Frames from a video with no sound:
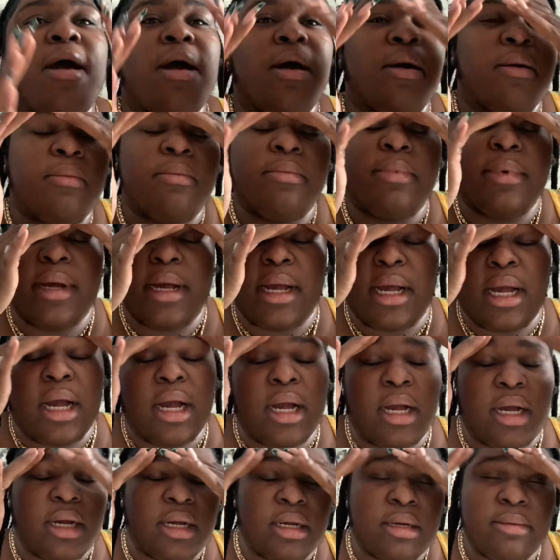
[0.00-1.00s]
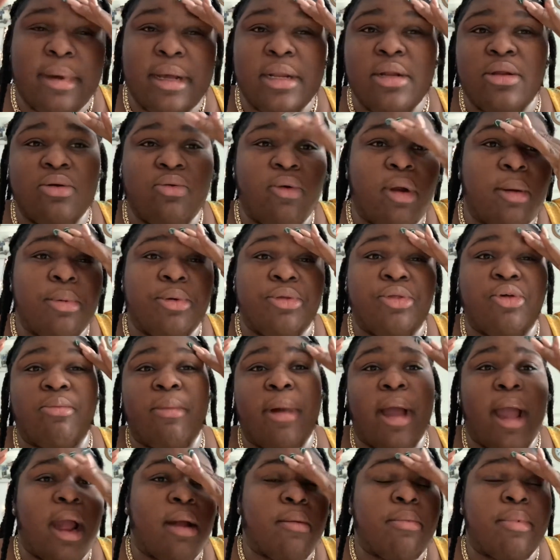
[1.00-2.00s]
But I do rub it through
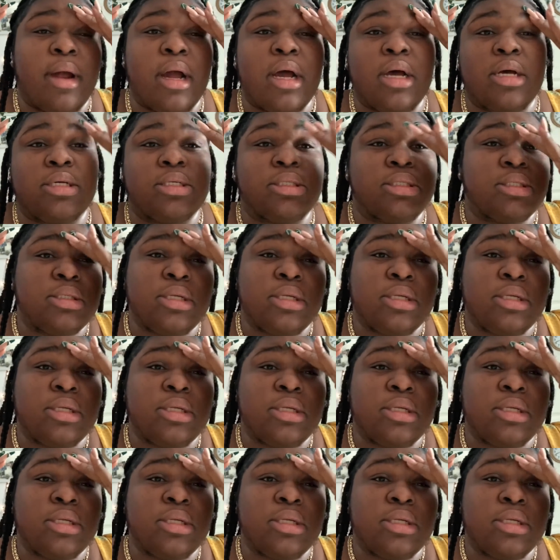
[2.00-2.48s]
my eyebrows,